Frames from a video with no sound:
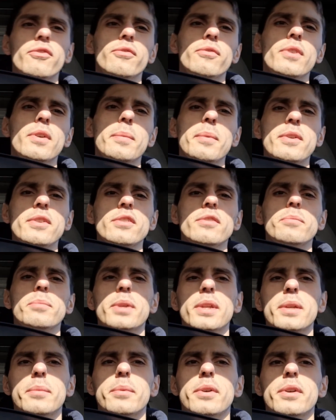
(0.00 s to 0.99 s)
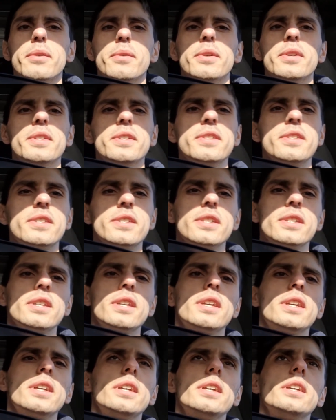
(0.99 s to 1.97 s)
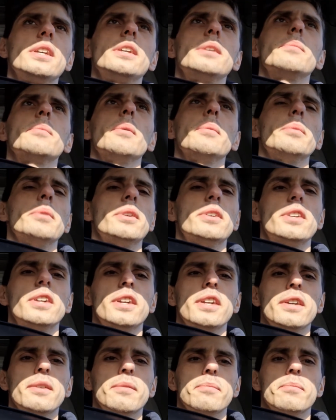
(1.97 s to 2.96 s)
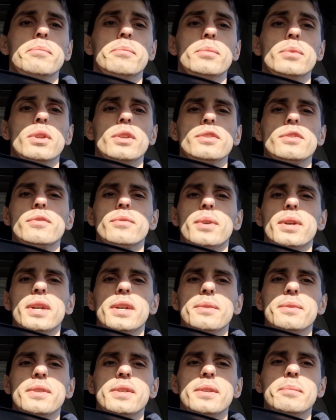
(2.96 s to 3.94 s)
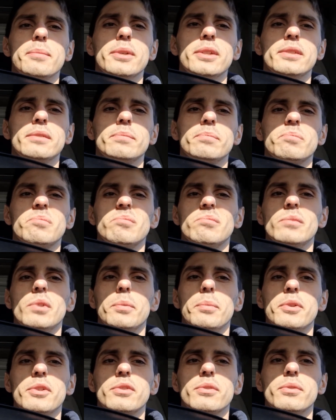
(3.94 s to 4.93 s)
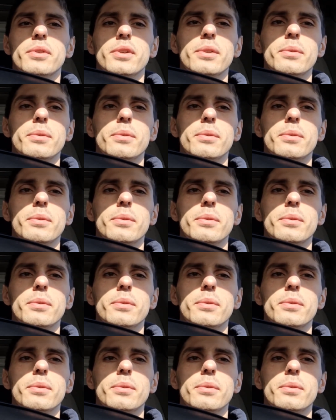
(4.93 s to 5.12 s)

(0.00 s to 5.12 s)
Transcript: imagined Peterborough is a popular area, lots of warehousing, but not much career